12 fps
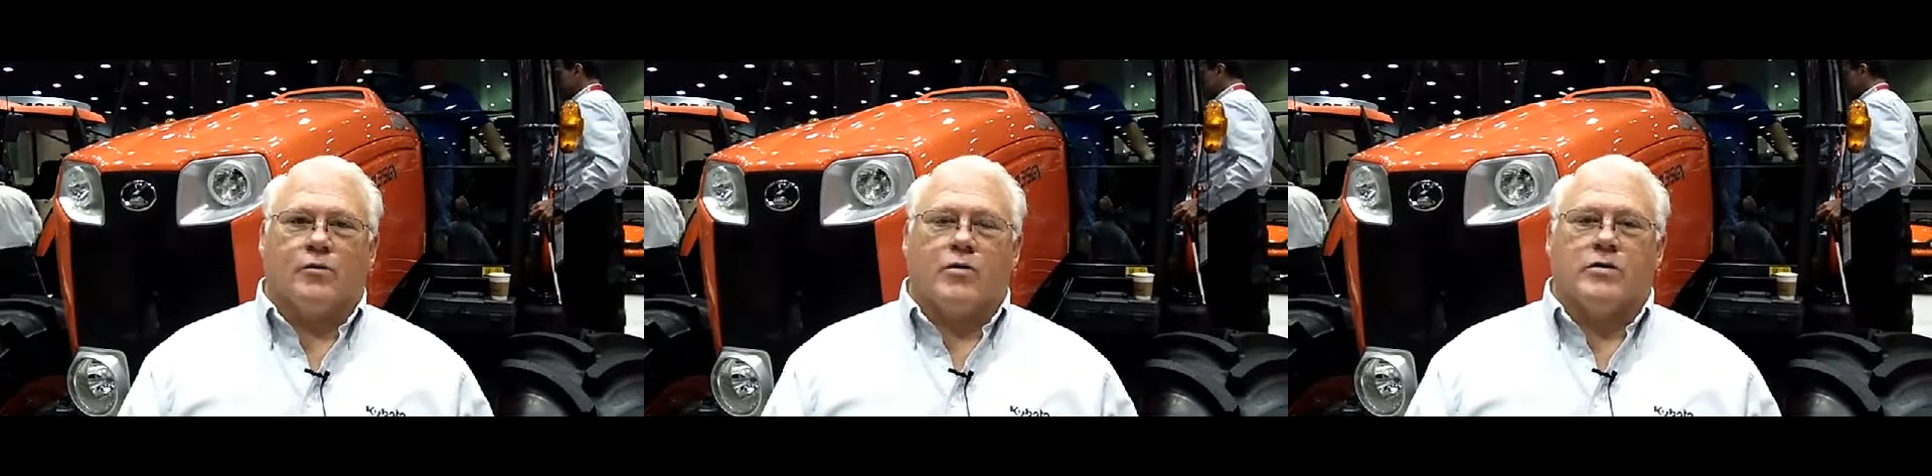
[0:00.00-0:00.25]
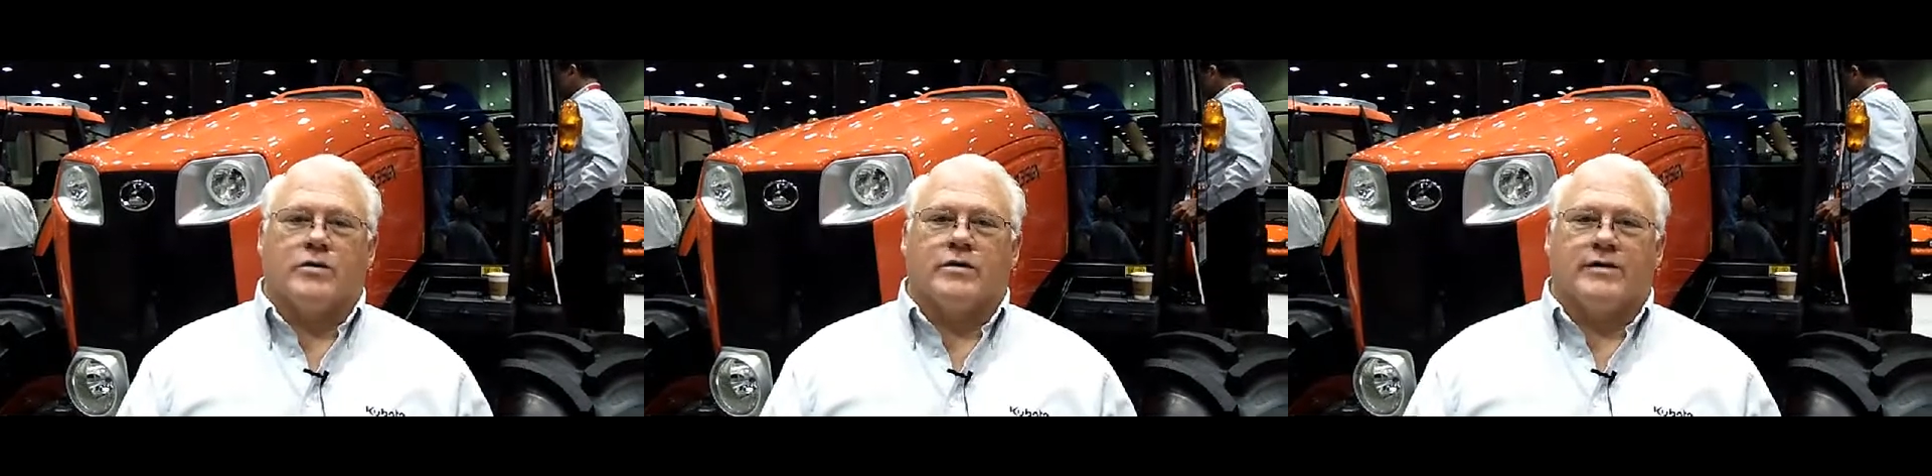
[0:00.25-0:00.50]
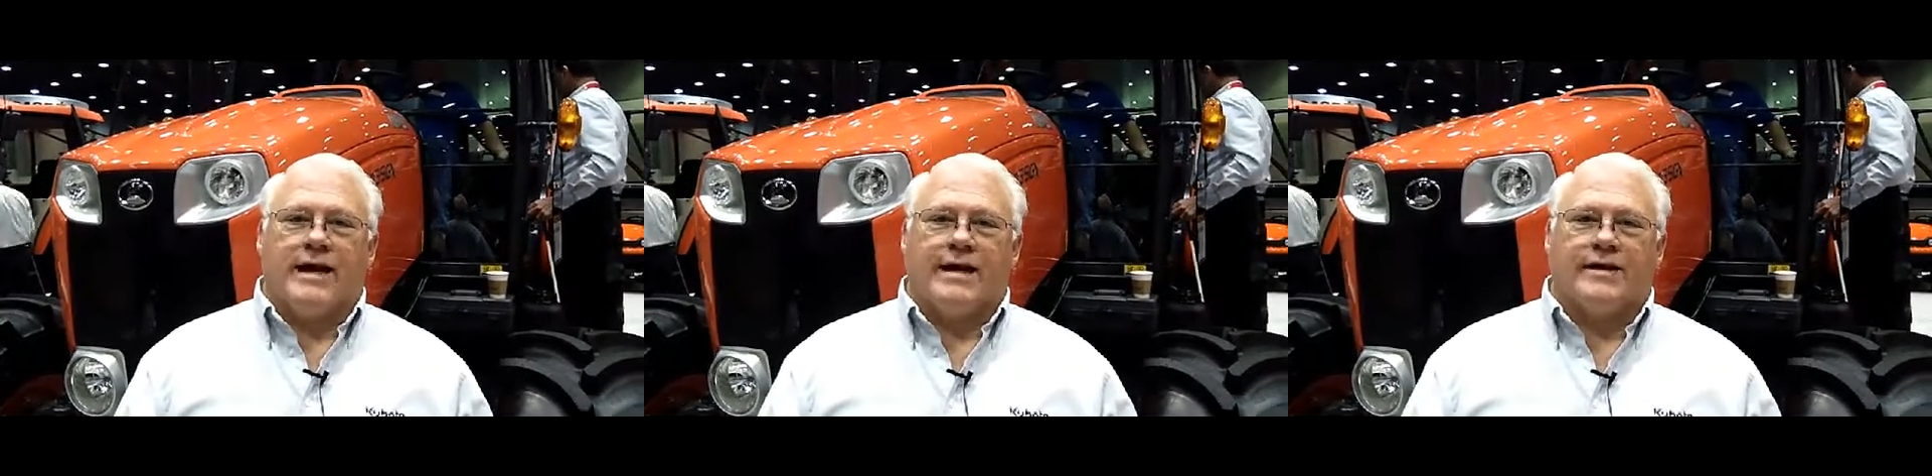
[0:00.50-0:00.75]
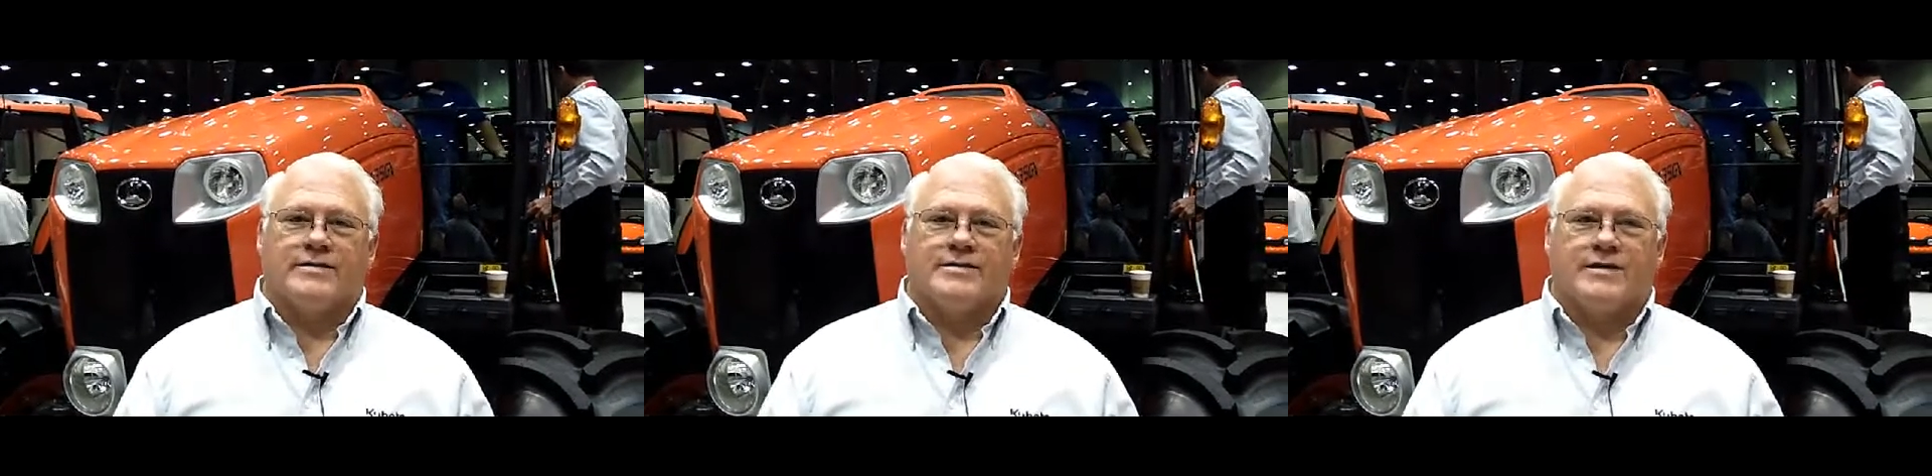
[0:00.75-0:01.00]
word
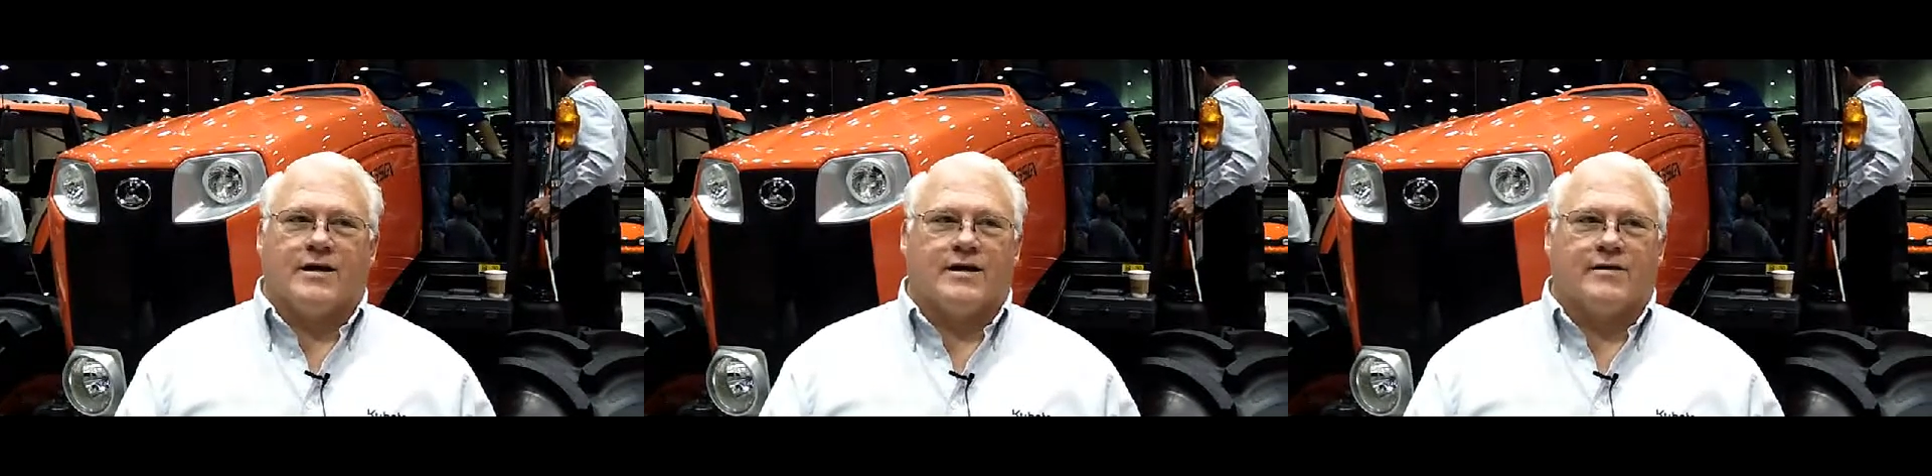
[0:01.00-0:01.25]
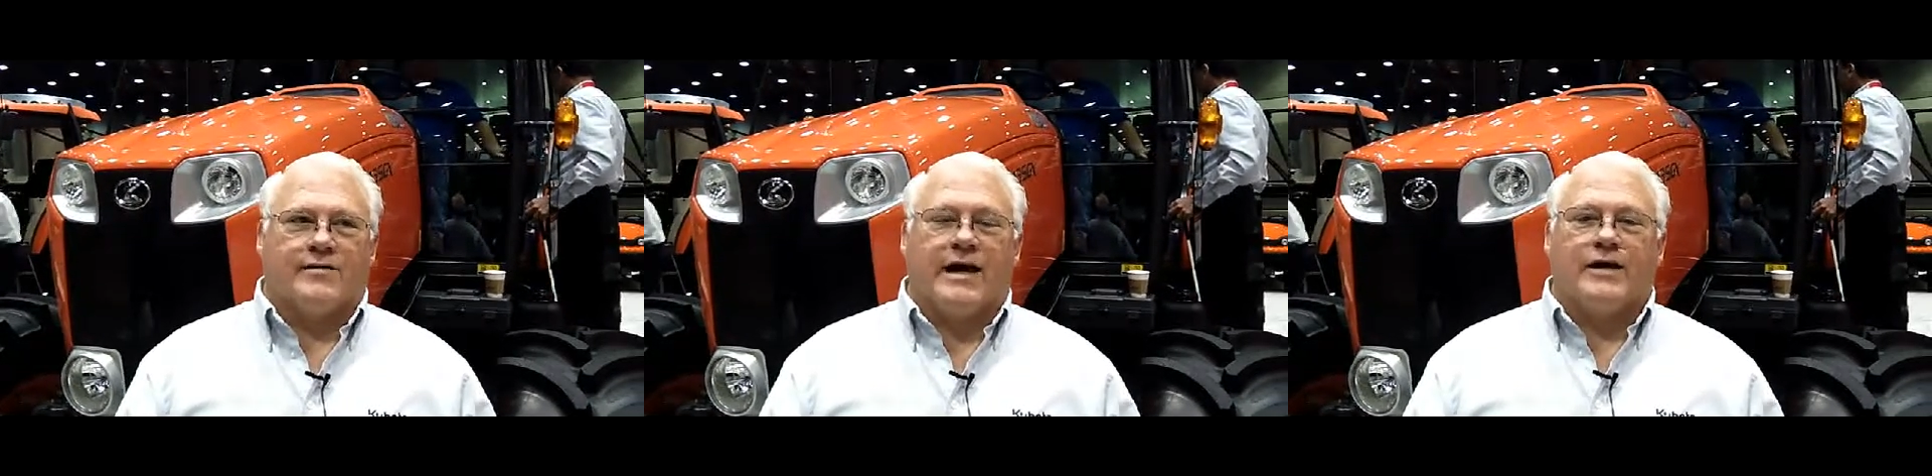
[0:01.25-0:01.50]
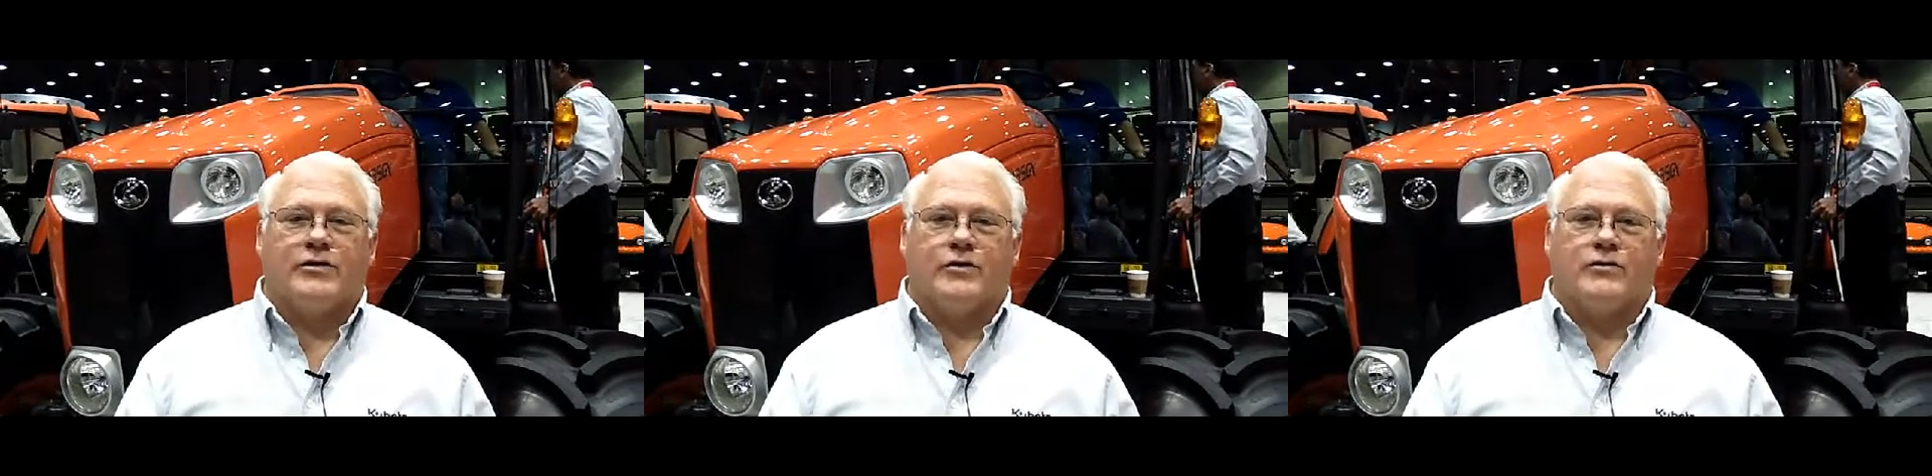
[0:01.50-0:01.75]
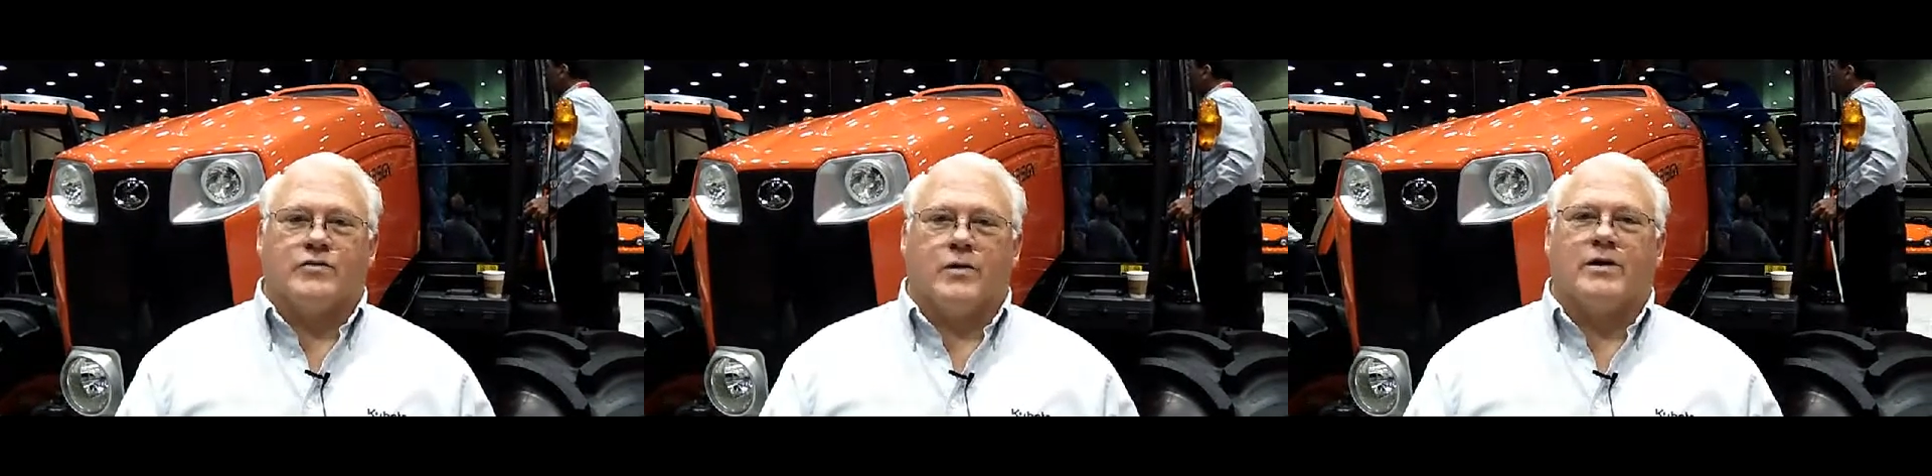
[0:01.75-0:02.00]
that is not used